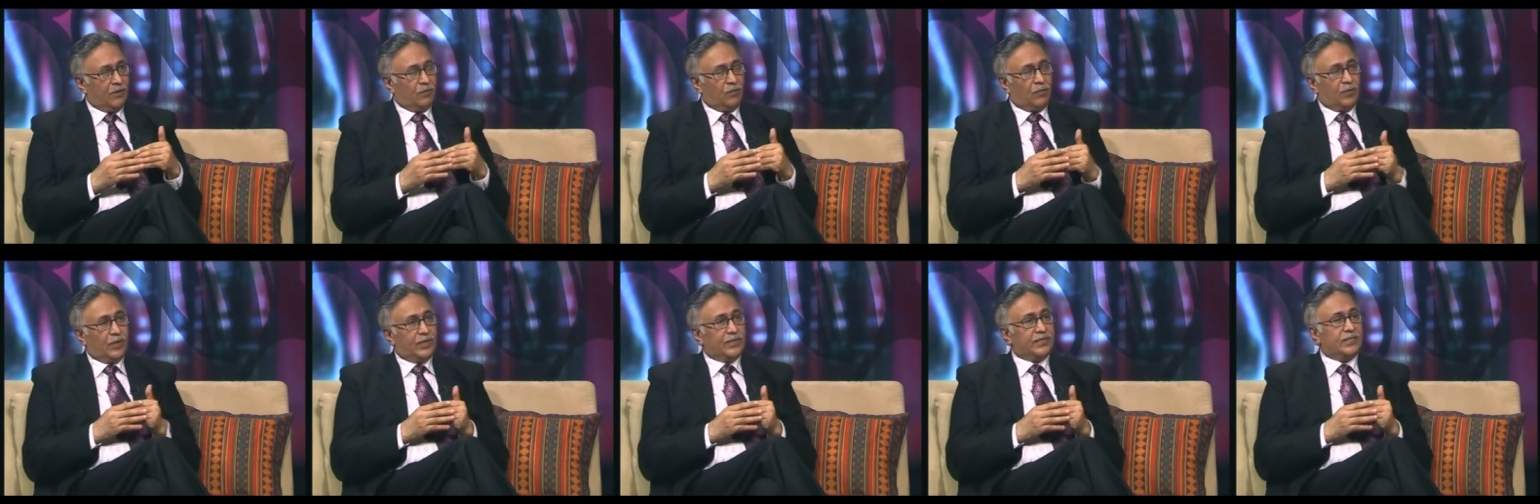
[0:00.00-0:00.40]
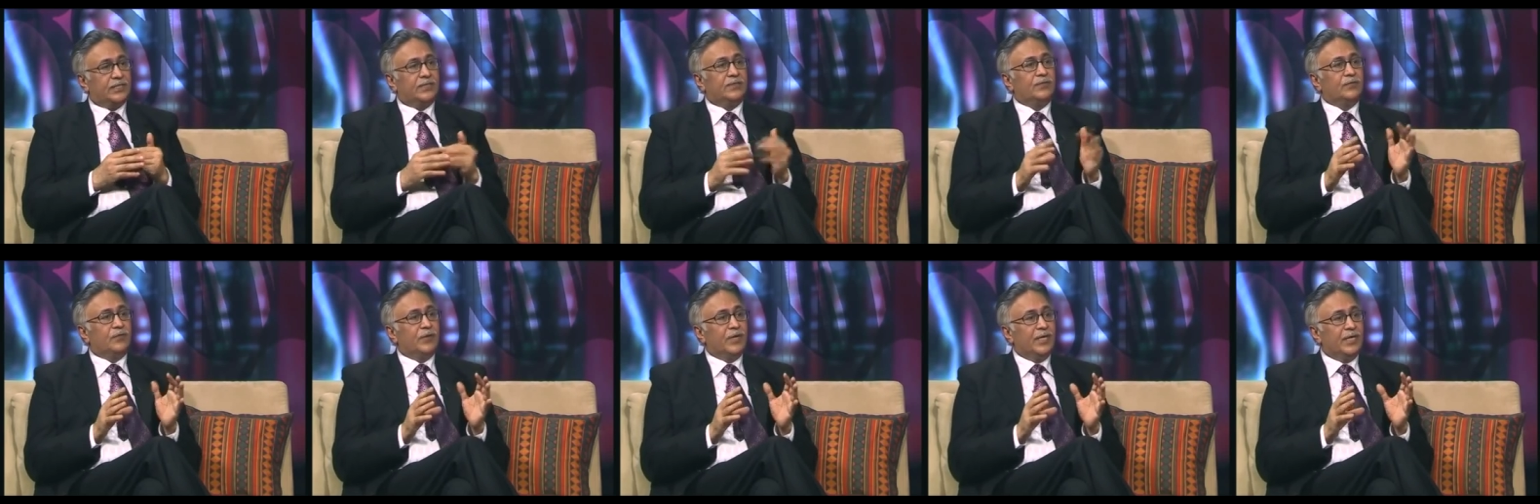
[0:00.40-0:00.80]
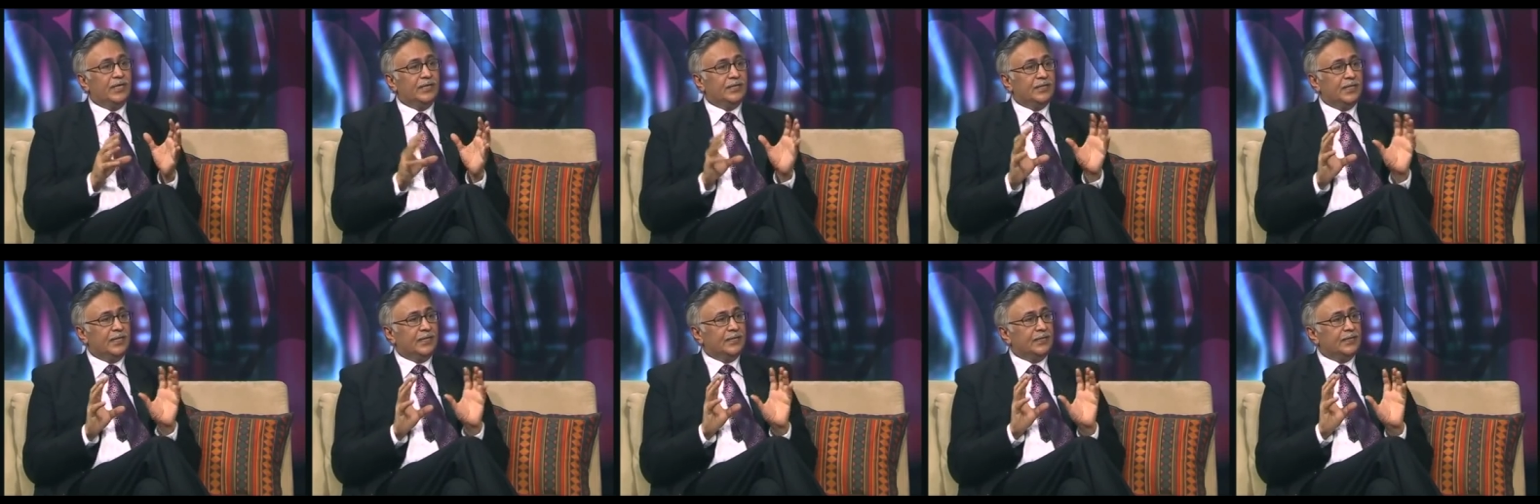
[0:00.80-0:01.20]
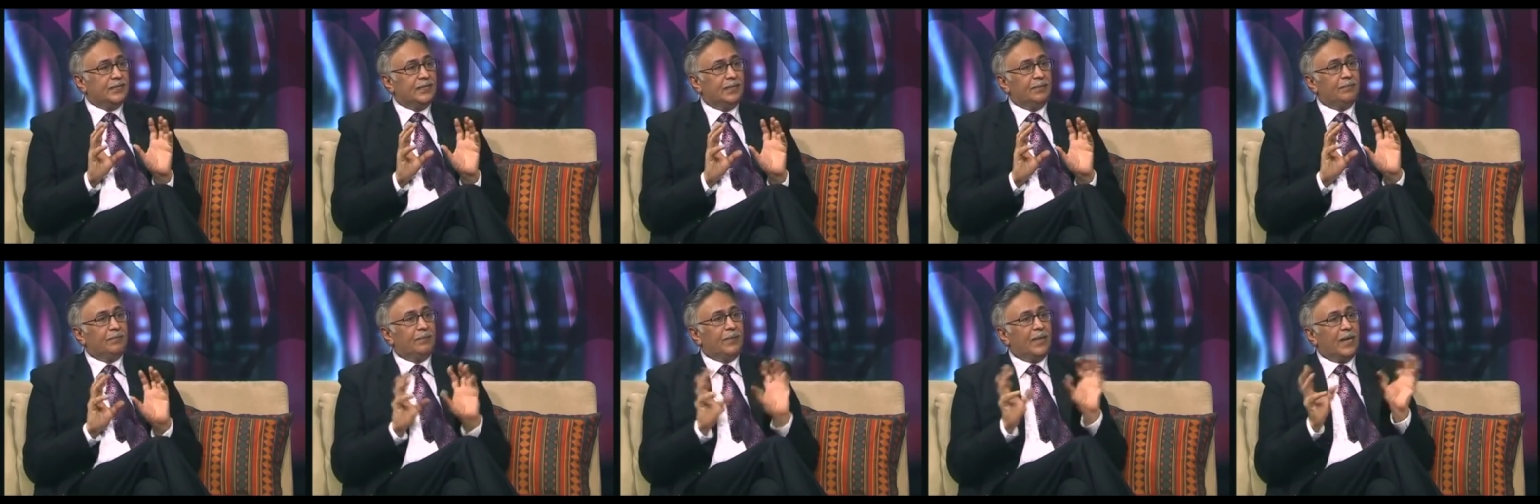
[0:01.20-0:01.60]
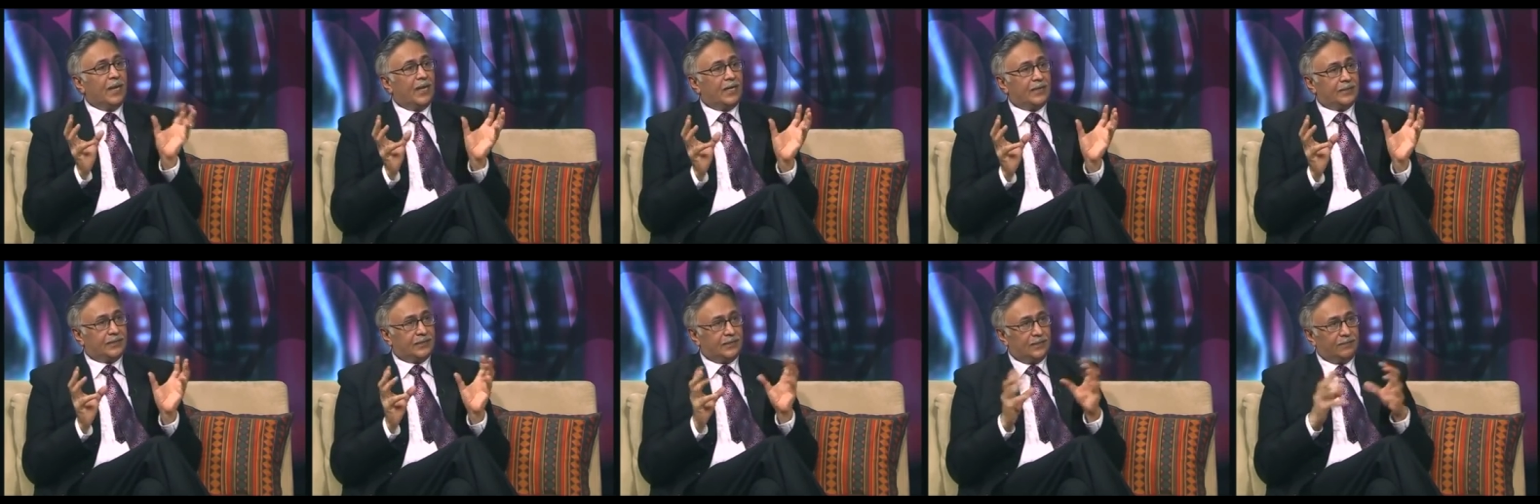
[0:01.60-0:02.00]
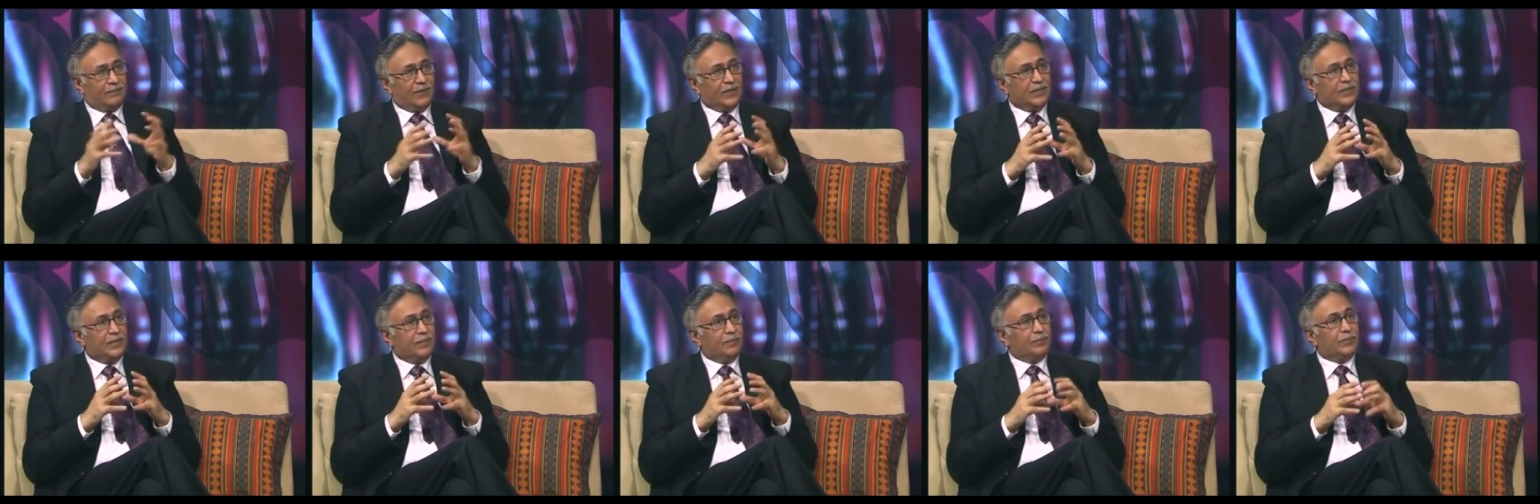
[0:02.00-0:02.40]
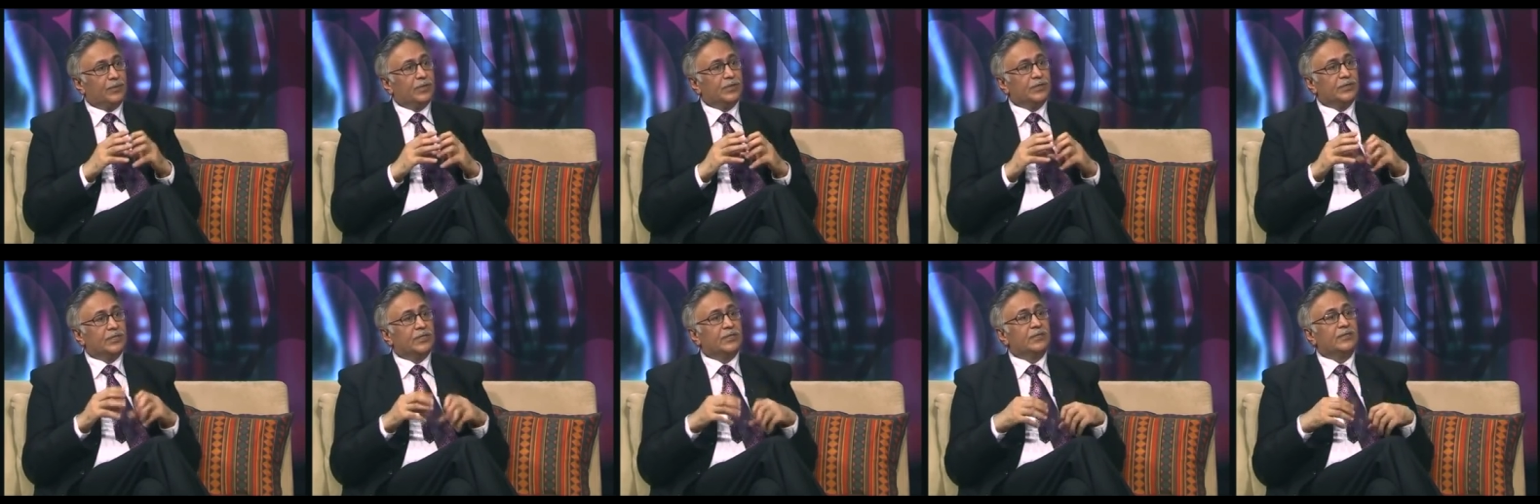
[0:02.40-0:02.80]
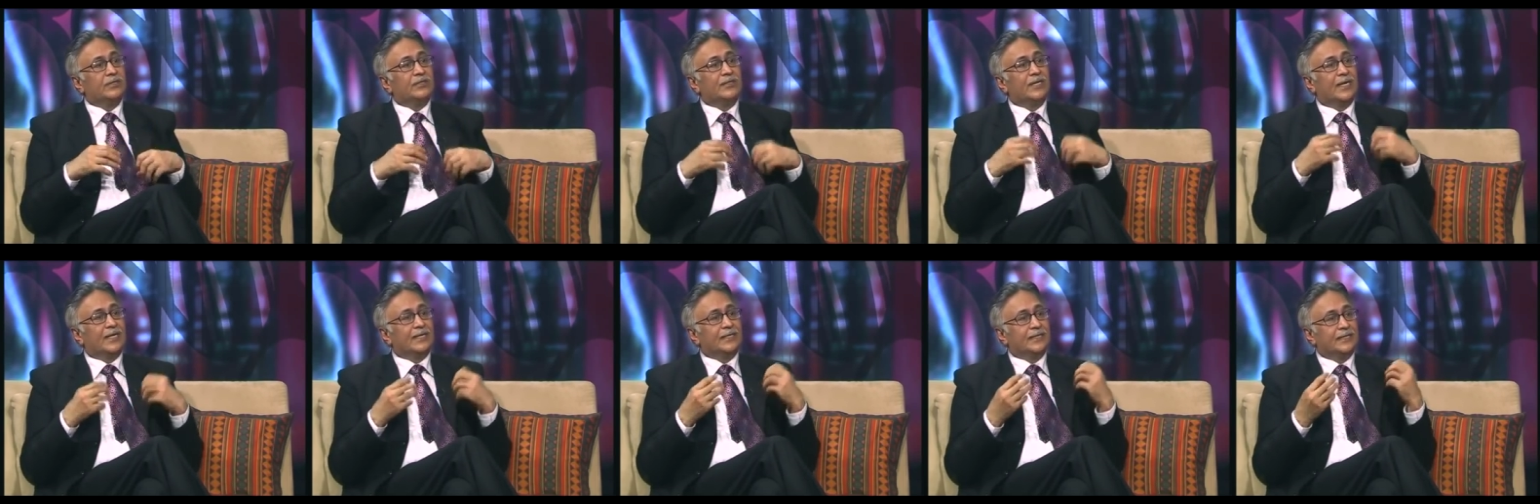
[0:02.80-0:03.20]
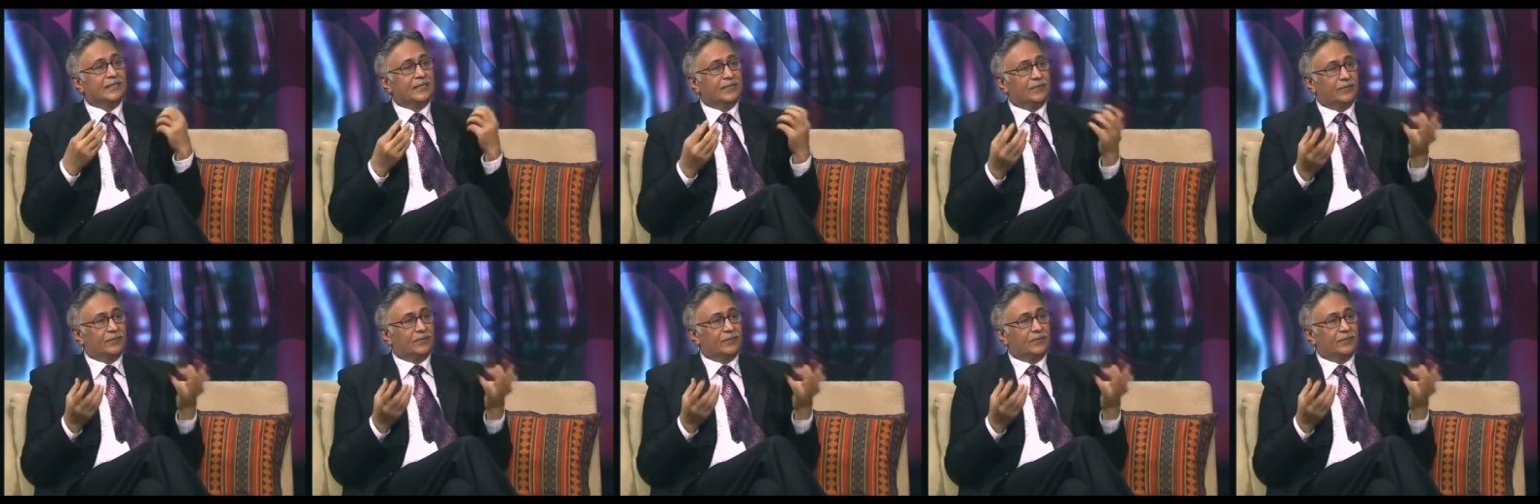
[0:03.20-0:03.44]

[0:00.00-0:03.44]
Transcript: First phase is the blast, when the person runs